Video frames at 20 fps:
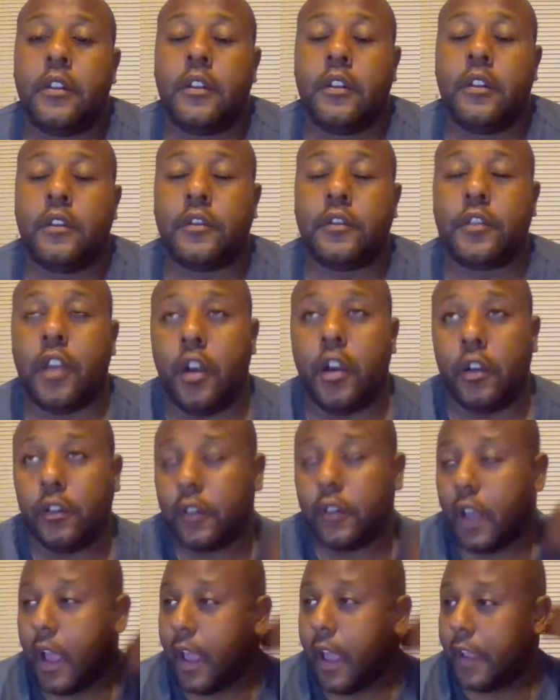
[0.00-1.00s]

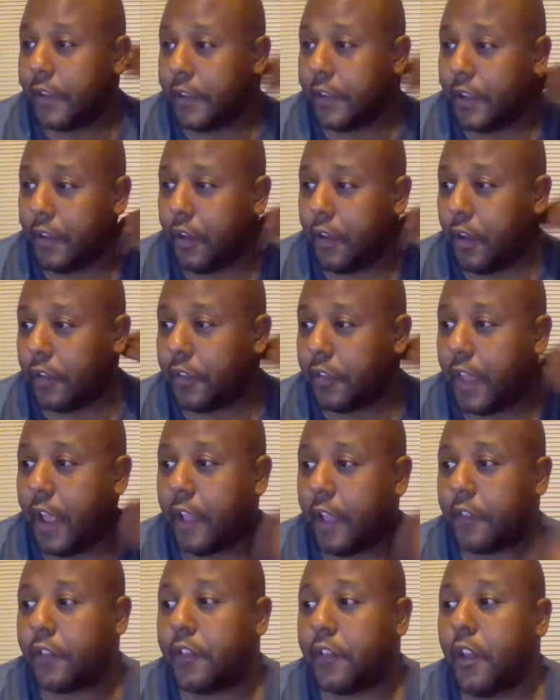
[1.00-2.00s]
So I get all
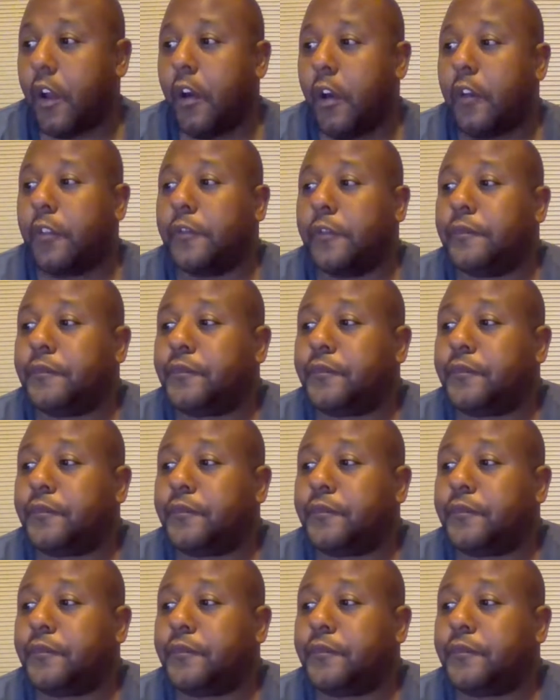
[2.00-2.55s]
that. So